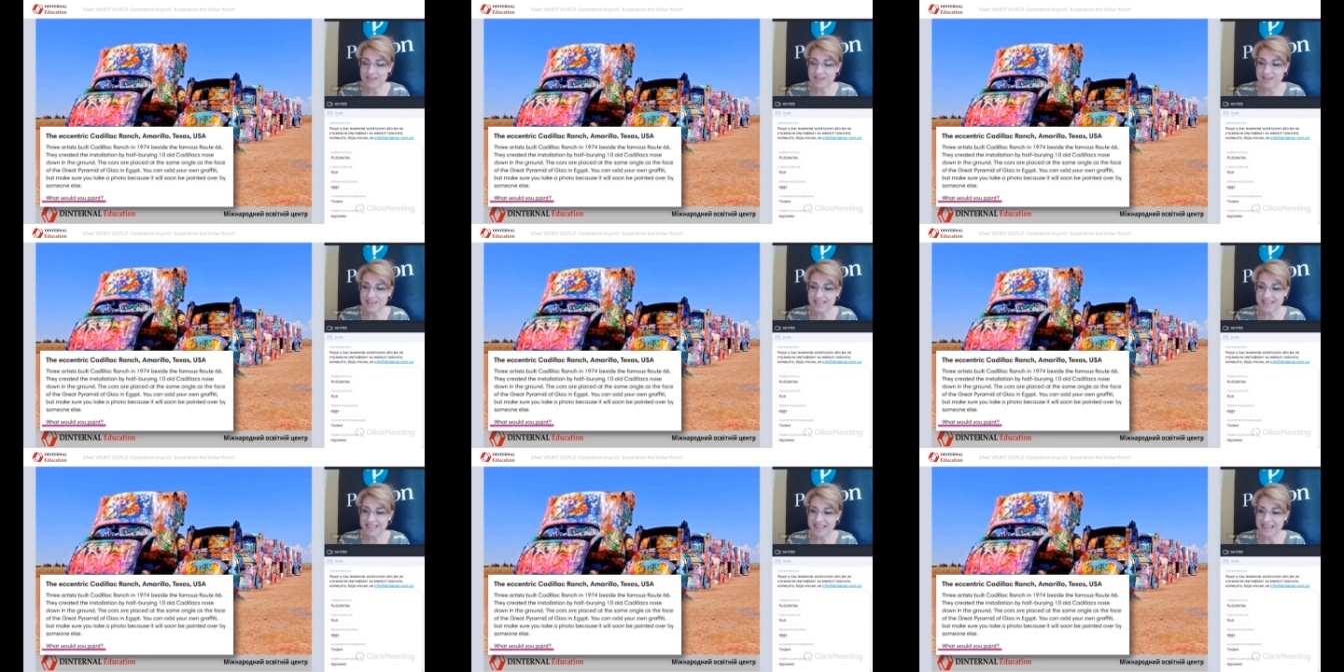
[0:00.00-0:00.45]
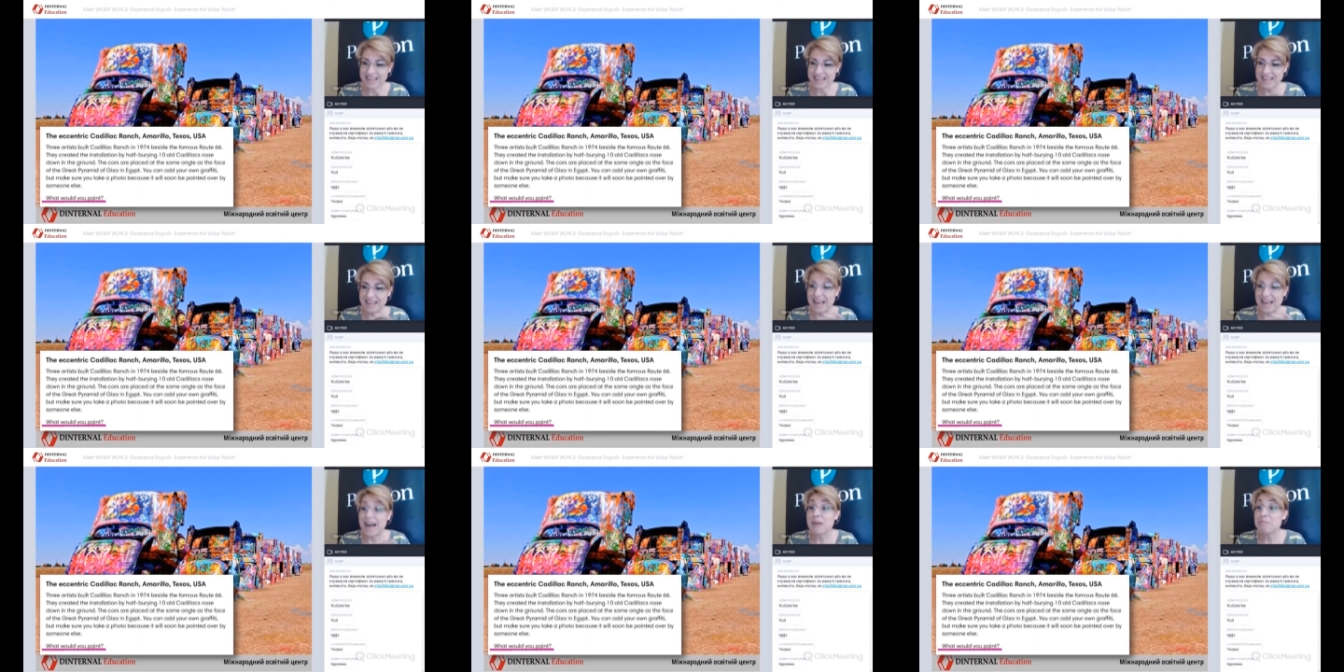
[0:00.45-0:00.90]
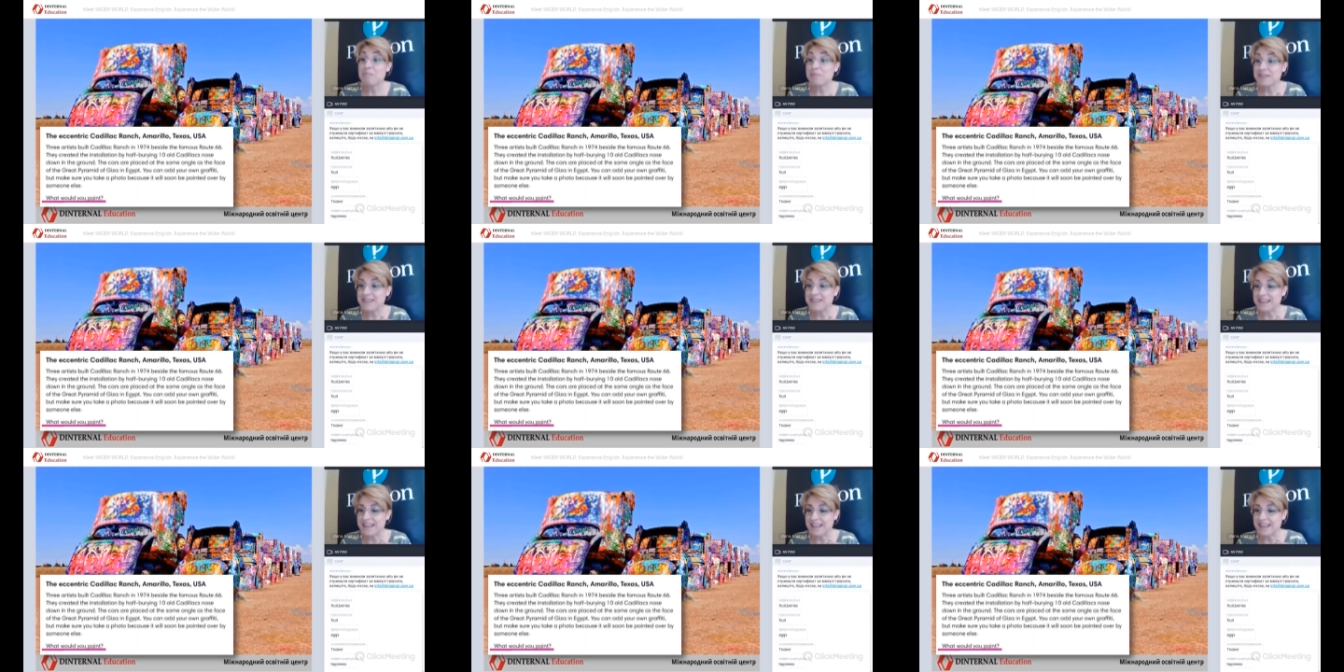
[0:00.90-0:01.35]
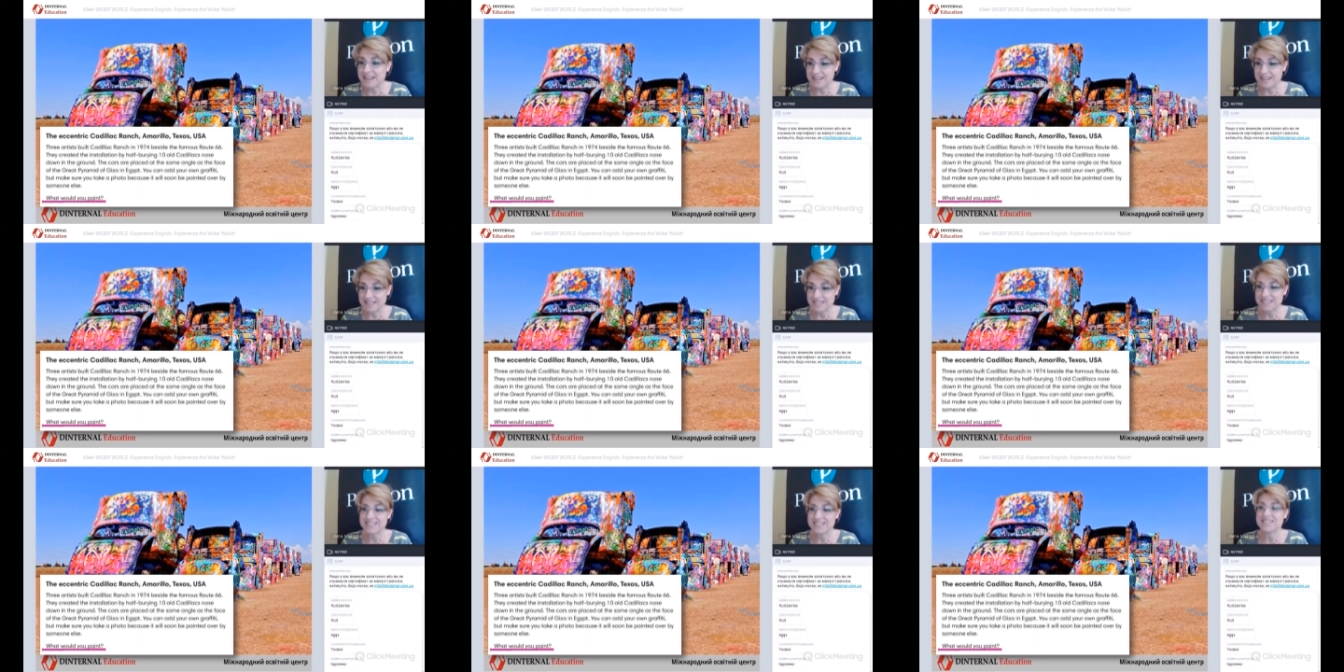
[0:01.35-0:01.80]
Okay,
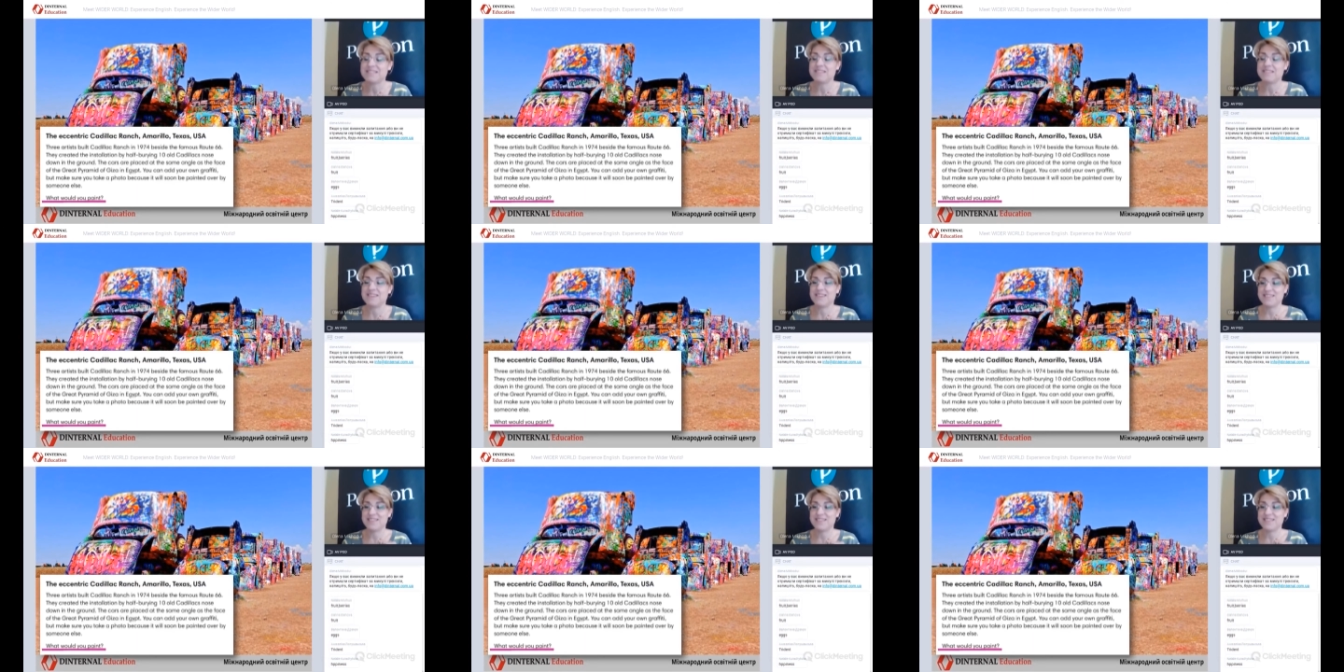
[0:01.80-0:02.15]
happiness.